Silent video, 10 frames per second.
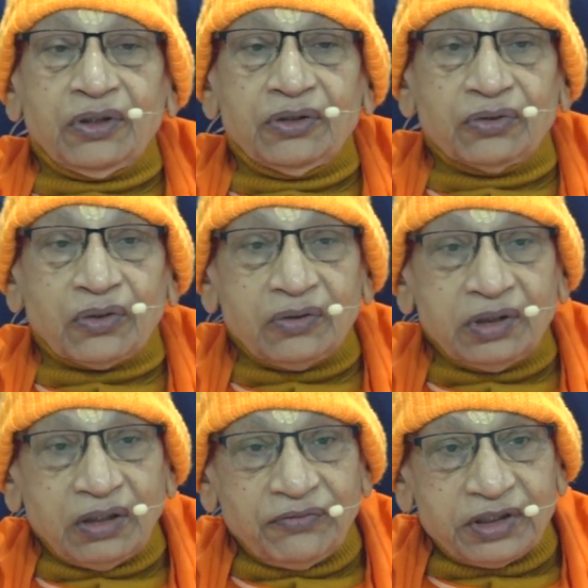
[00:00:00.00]
Not
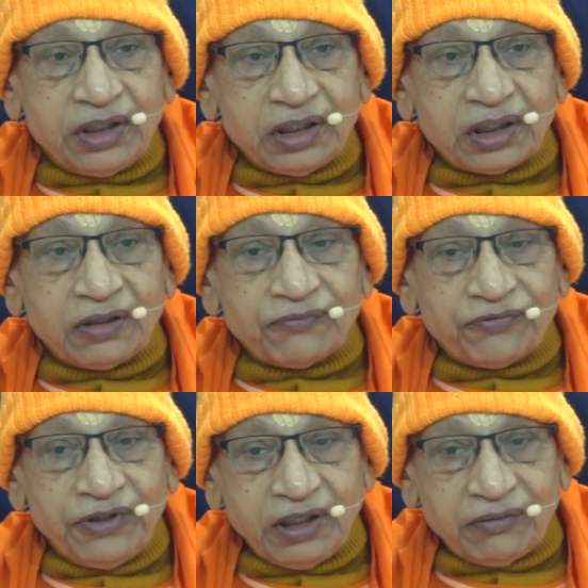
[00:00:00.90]
only are we seeking
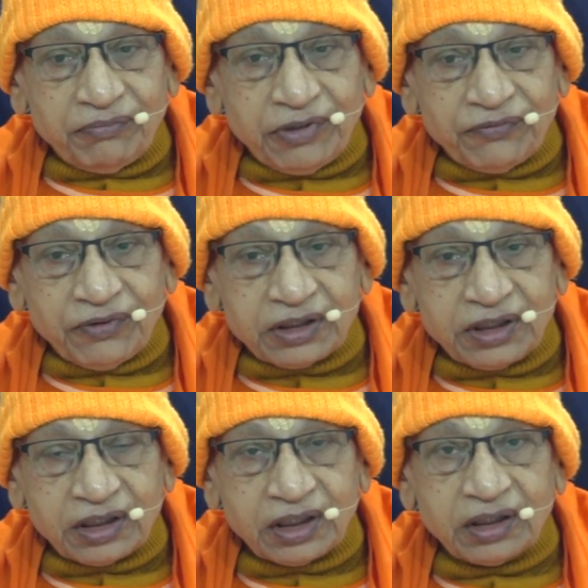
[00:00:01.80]
freedom, but we are
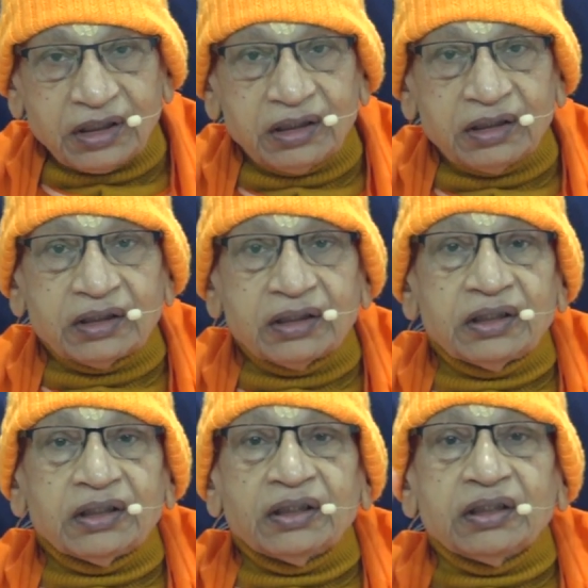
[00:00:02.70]
seeking
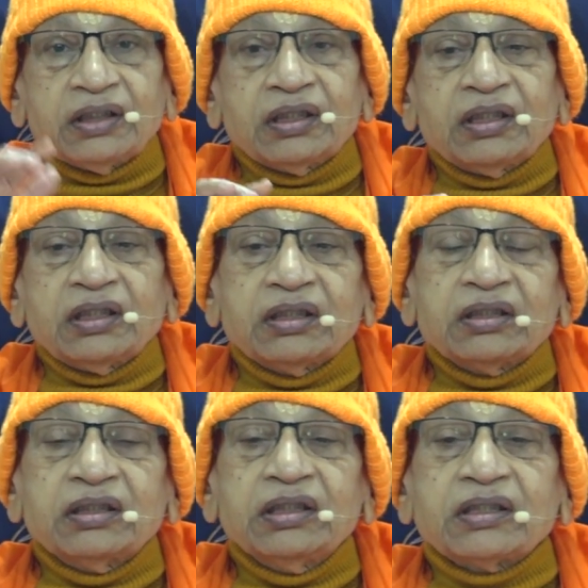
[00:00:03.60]

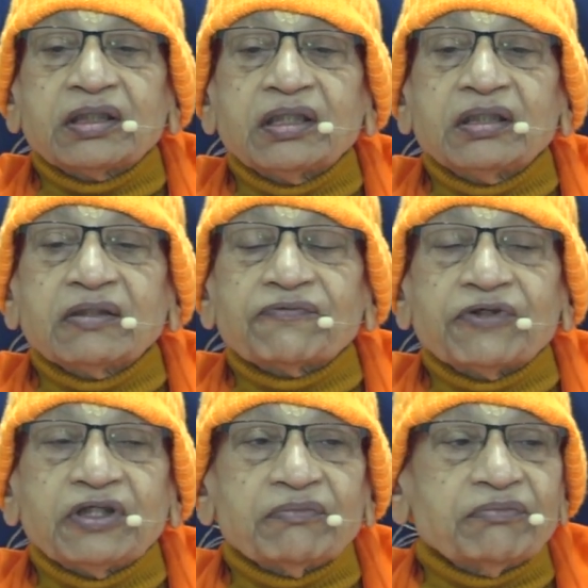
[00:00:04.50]
eternal
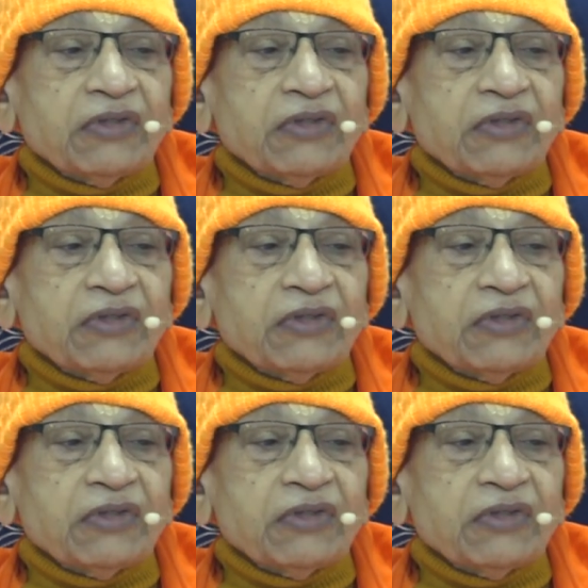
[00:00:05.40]
freedom,